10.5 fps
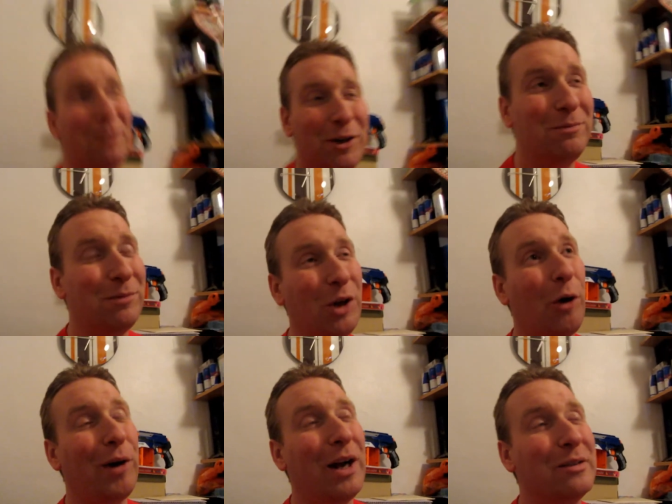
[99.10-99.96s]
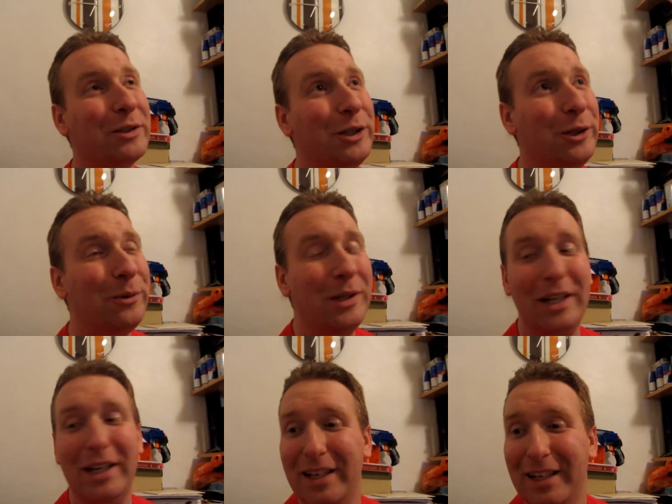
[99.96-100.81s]
never got around to
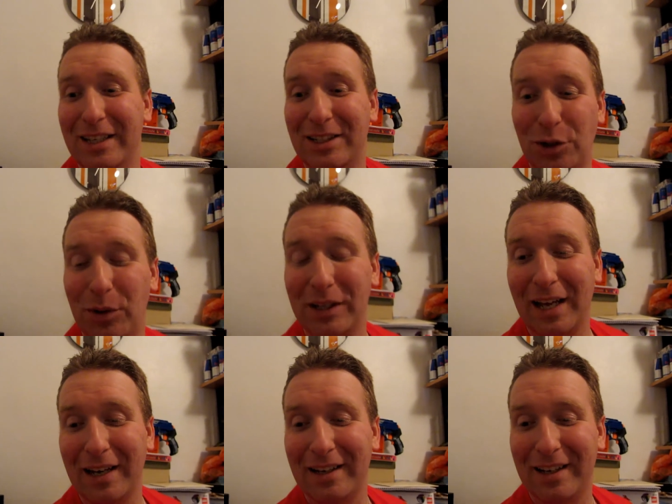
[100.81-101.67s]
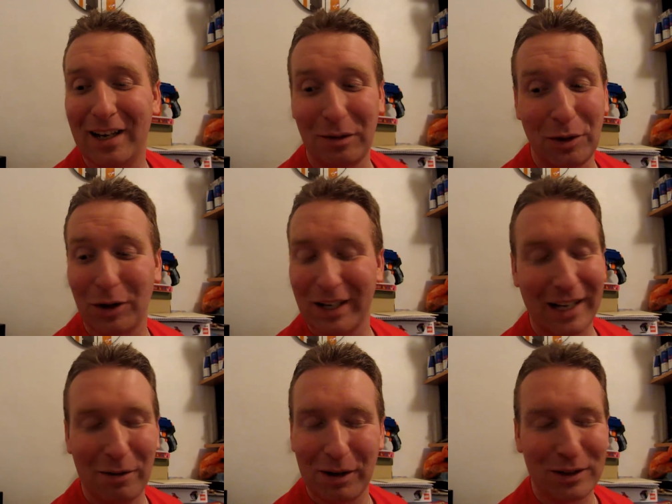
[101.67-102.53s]
doing that, and I'm not going to
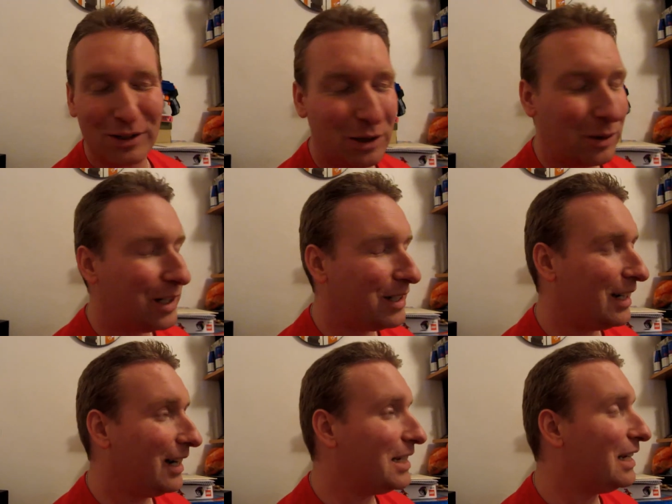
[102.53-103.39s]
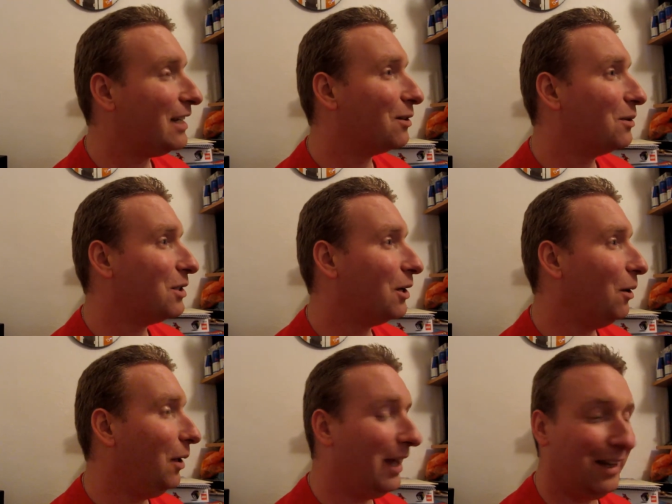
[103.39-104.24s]
get around to doing it tonight either.
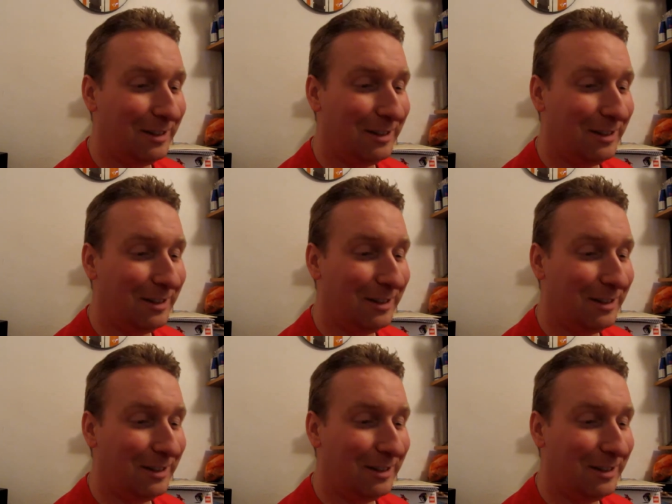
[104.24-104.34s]
So,